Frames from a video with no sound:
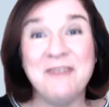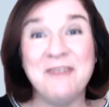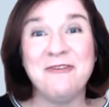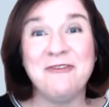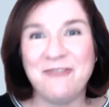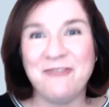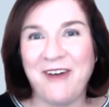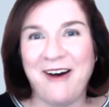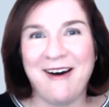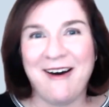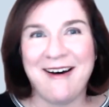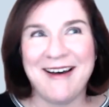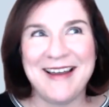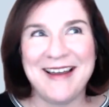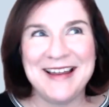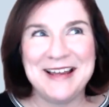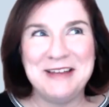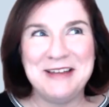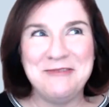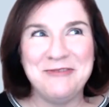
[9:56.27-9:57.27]

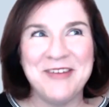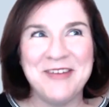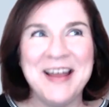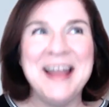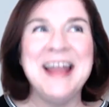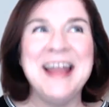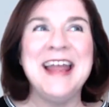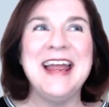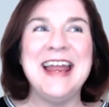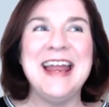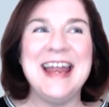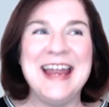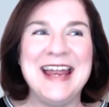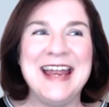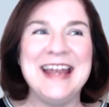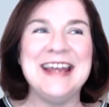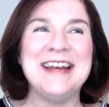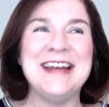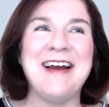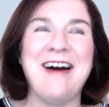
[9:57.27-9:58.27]
5
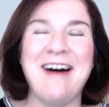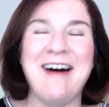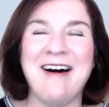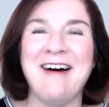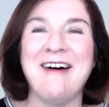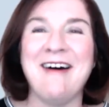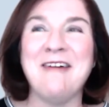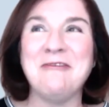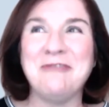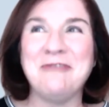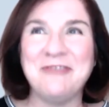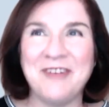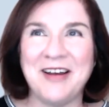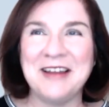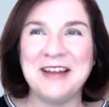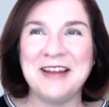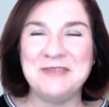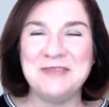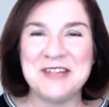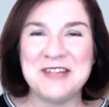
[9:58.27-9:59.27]
in our
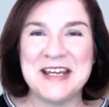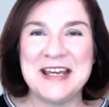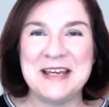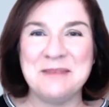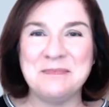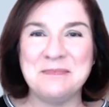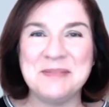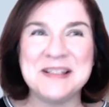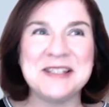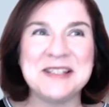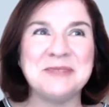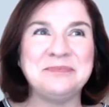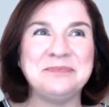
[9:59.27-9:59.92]
5 tips